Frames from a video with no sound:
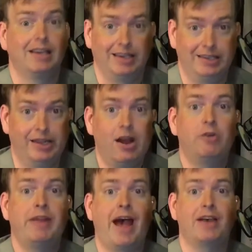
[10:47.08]

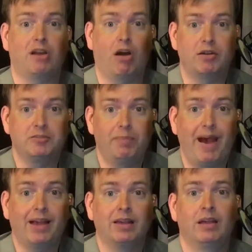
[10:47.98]
NASCAR's
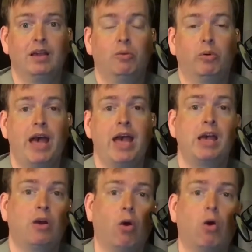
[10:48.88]
back when they
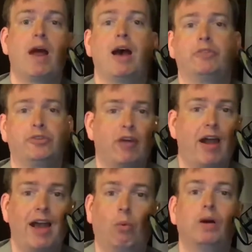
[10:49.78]
go around the
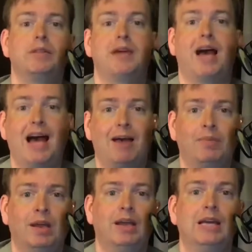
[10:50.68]
track one time
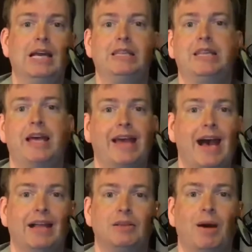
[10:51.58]
and then they
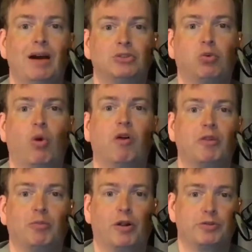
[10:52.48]
got about 12
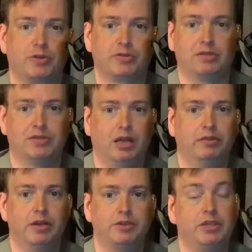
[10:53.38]
commercials on
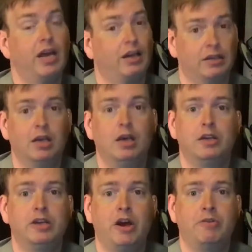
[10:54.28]
television. Yeah,
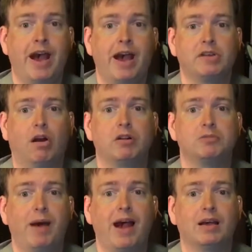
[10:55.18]
NASCAR's
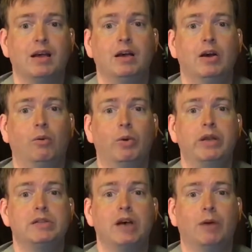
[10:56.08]
back when
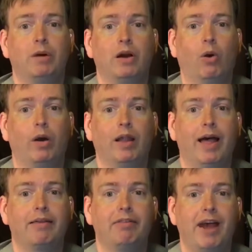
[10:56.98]
it's up and going
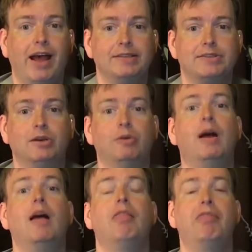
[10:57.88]
like that. So
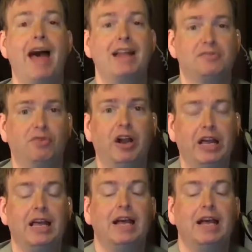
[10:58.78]
that's funny.